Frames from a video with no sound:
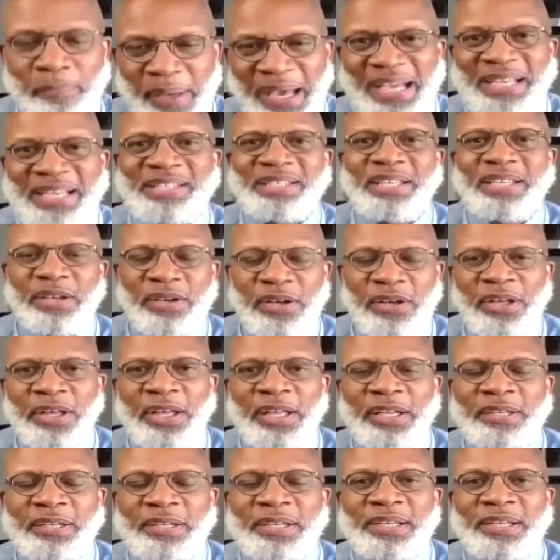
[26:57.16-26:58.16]
I'm passing
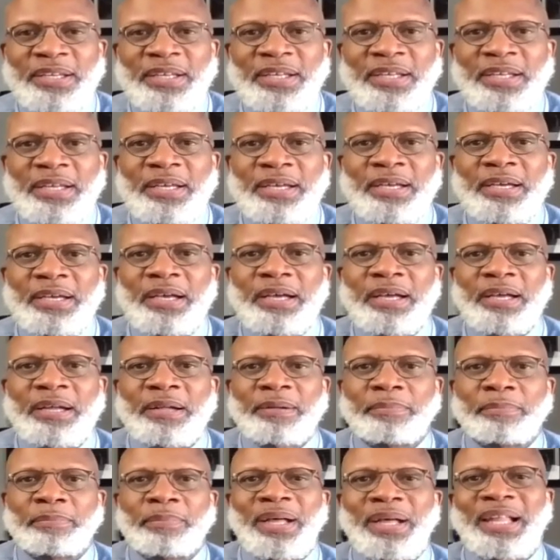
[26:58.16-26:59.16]
on
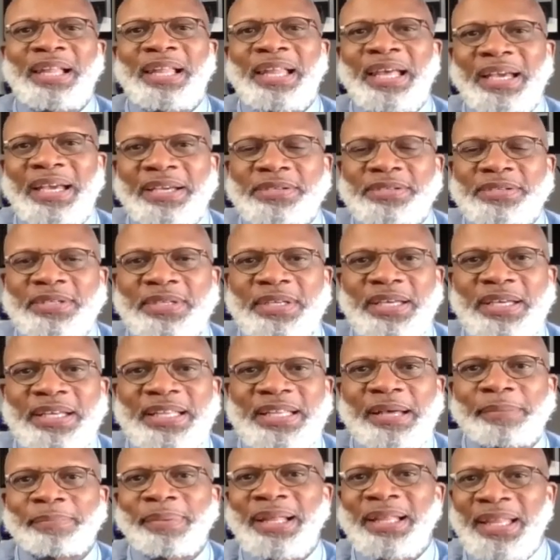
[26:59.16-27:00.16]
um, a legacy
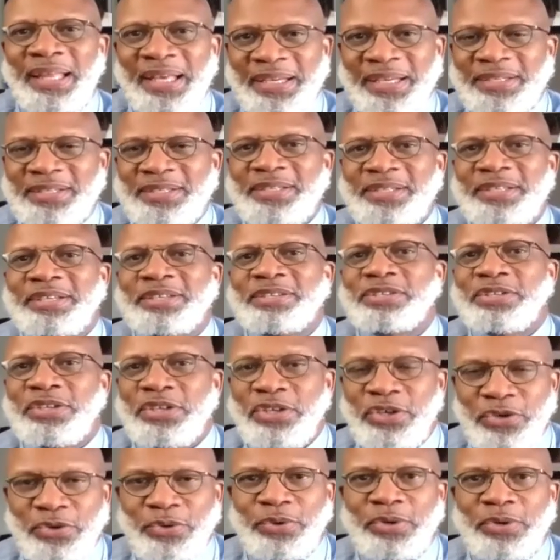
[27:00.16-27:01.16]
and that my legacy is
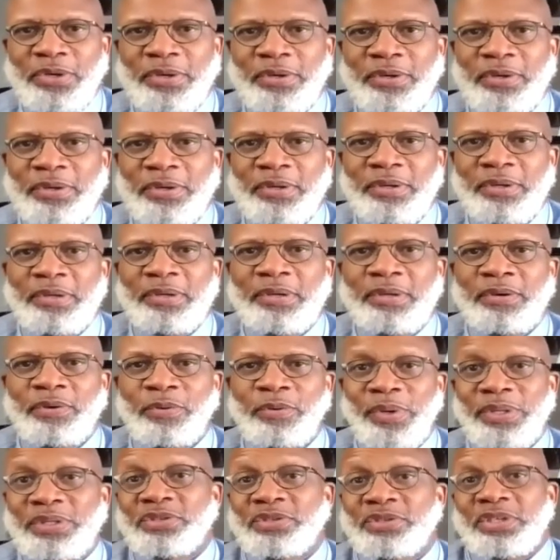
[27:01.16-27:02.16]
secure
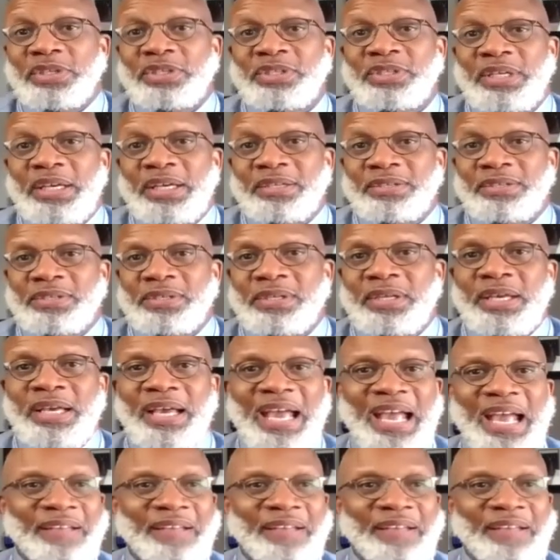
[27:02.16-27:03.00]
with success.